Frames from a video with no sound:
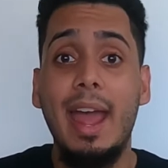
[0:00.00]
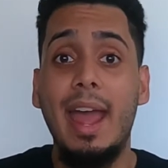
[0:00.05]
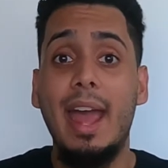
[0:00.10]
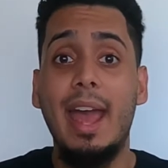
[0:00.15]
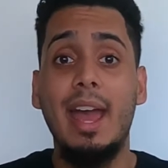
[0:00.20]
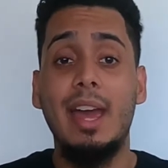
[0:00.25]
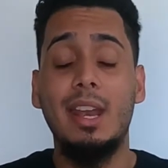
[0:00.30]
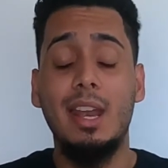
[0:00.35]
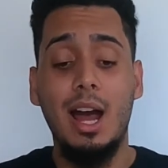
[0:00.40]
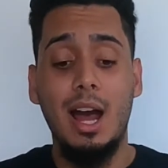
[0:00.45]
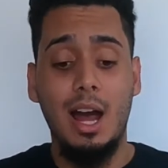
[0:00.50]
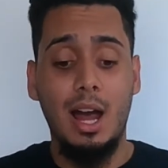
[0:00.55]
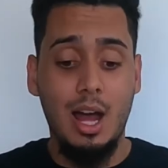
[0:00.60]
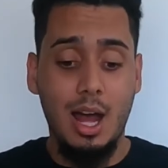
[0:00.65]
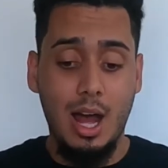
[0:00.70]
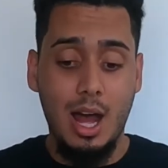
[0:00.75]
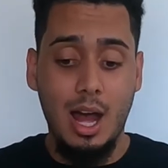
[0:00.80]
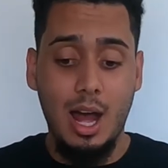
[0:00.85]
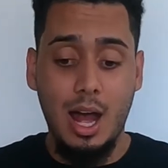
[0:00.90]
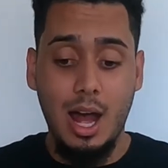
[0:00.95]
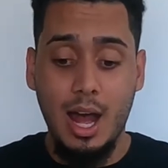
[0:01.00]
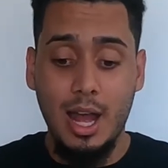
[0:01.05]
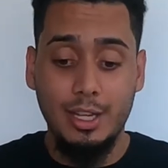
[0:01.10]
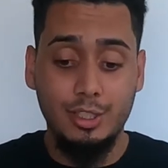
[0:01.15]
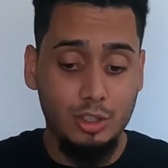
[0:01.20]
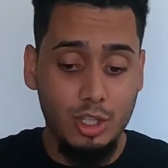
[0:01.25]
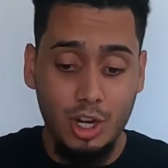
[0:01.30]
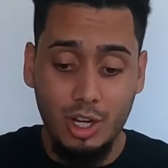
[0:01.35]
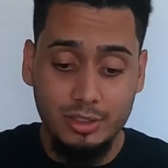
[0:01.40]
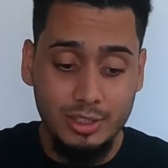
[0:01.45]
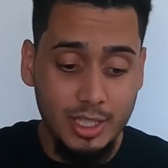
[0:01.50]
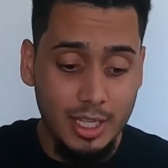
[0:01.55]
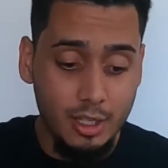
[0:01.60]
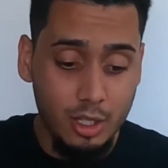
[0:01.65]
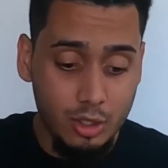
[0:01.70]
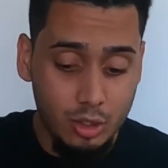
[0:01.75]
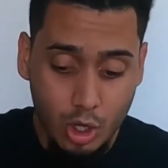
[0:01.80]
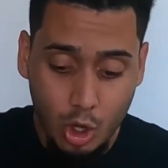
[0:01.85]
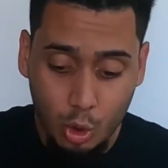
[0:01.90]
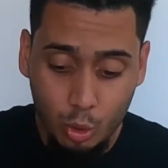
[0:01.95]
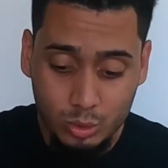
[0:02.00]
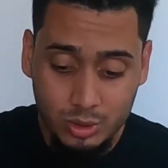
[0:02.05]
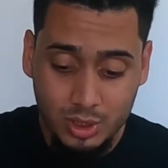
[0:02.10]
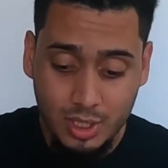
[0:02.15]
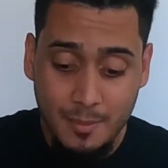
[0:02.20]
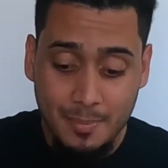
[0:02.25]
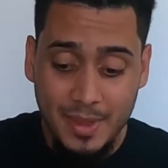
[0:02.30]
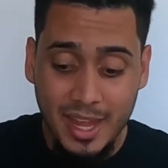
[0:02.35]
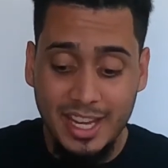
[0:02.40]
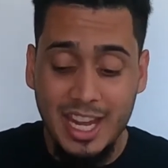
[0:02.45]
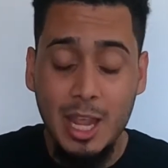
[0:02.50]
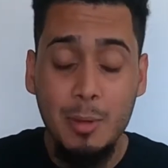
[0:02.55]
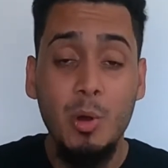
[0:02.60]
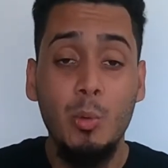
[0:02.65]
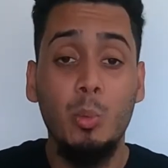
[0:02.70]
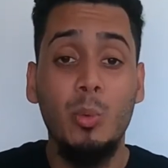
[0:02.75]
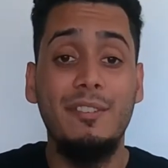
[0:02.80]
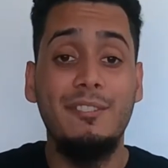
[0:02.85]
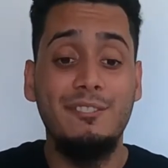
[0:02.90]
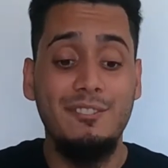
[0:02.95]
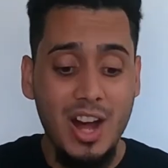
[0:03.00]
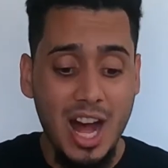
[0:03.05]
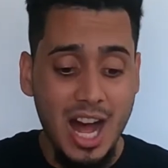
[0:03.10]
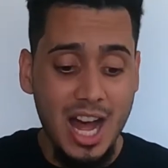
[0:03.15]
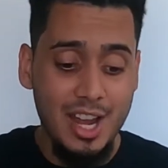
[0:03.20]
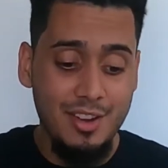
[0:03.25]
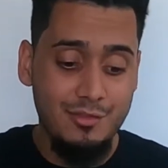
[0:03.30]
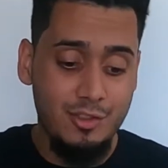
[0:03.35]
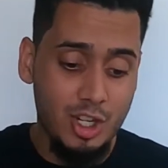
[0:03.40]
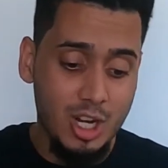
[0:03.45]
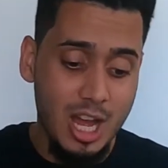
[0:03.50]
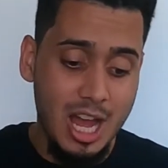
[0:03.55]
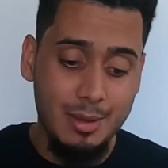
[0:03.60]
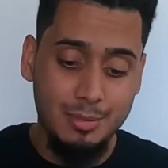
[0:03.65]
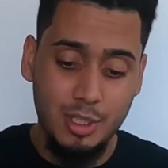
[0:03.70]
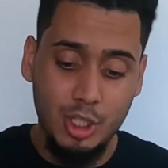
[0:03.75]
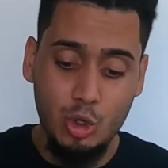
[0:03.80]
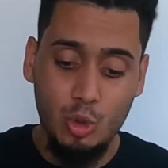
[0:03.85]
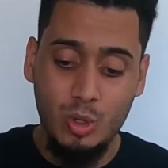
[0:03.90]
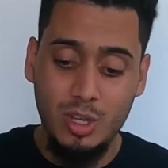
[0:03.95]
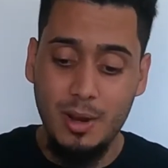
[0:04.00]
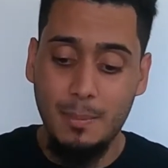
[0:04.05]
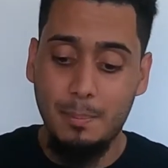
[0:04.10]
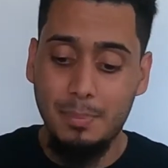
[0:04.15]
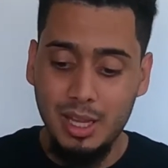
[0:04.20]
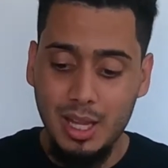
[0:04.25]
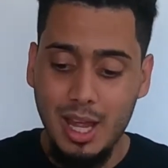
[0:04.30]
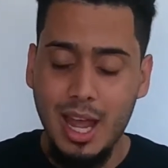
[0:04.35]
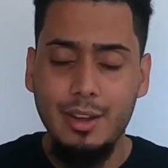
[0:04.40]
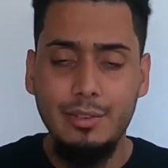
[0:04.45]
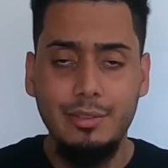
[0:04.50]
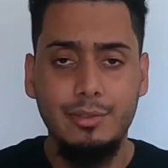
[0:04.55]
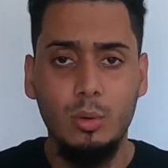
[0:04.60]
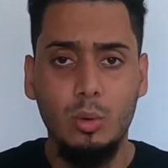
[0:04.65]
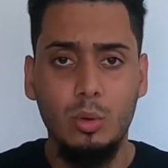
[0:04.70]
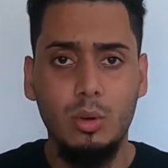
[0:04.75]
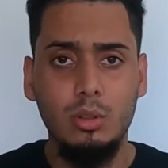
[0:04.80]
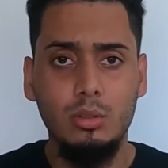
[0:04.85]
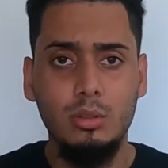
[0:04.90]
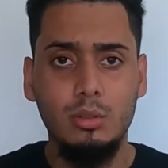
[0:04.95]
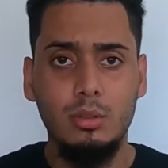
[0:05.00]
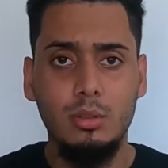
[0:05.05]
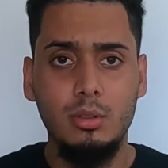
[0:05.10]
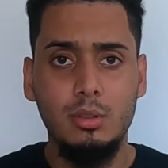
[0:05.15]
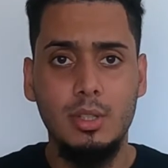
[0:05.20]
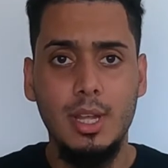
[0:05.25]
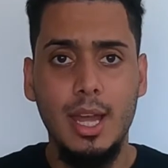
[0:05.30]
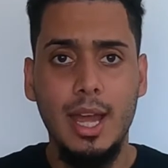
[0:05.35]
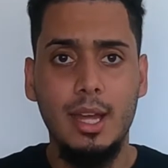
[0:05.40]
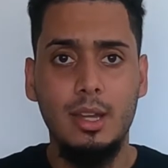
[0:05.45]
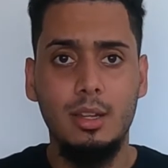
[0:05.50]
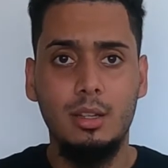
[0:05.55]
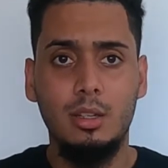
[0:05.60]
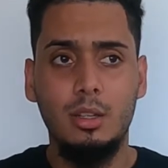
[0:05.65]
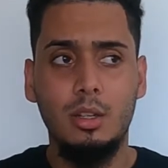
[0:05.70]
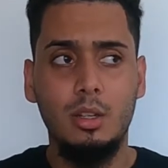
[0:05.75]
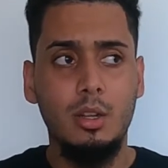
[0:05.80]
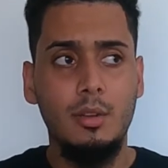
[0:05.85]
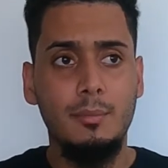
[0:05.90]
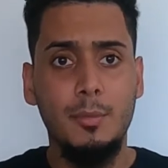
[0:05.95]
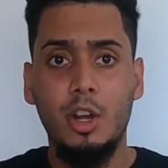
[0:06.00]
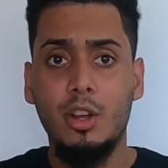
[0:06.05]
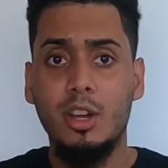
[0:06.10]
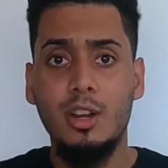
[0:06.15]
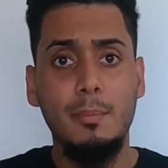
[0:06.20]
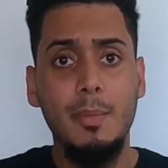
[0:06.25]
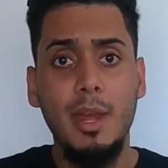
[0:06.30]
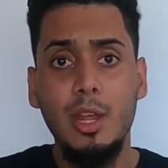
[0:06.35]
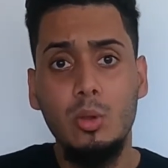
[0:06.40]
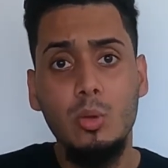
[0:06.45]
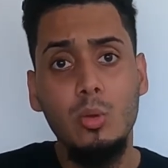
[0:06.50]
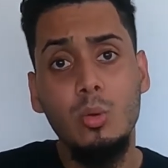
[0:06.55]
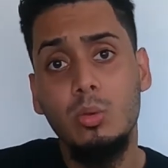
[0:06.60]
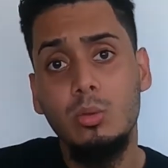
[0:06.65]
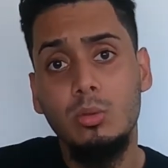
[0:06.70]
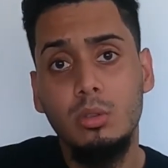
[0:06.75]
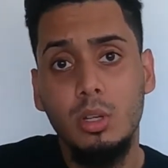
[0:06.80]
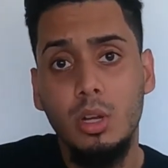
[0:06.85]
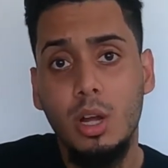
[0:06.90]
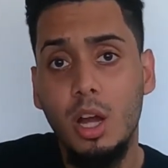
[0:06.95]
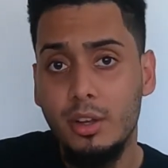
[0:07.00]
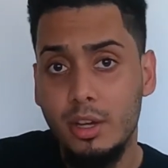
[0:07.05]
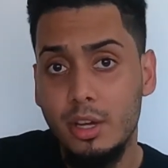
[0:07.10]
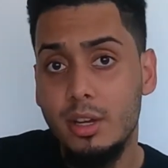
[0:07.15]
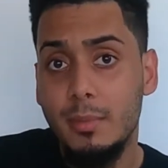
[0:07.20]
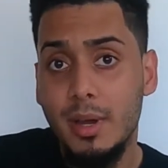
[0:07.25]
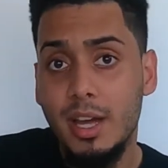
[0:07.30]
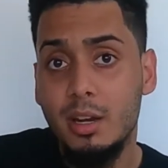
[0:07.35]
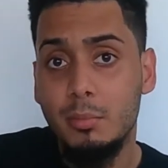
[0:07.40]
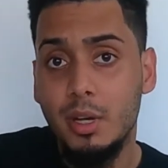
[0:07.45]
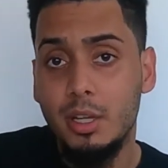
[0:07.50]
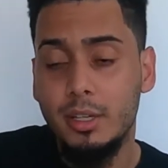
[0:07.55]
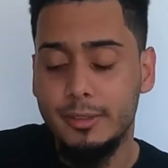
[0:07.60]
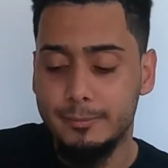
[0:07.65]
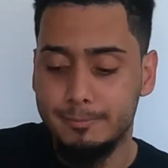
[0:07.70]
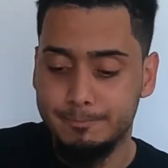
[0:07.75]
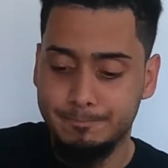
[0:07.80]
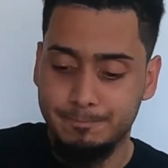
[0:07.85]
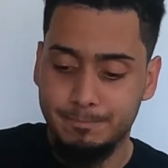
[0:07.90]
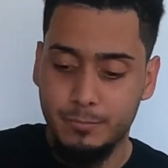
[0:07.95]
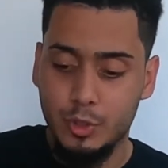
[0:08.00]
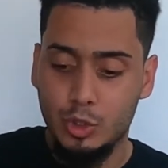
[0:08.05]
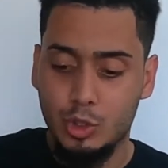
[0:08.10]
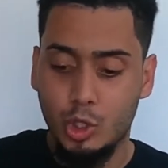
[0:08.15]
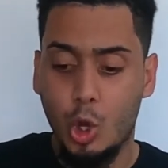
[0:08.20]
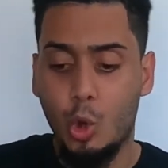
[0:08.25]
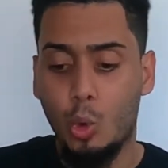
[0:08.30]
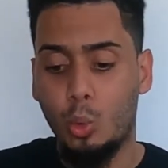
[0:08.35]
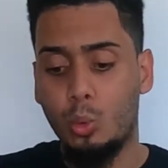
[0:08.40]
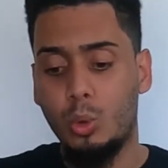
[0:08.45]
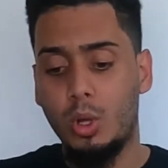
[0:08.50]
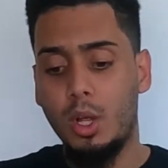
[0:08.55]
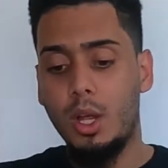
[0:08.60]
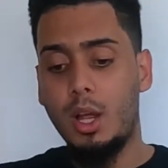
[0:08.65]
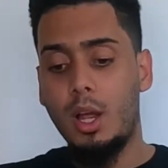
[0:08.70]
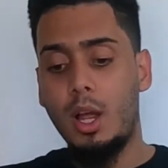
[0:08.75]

and I started taking notes. I came up with 5 jobs that you could apply for that are going to make you a good amount of money. So,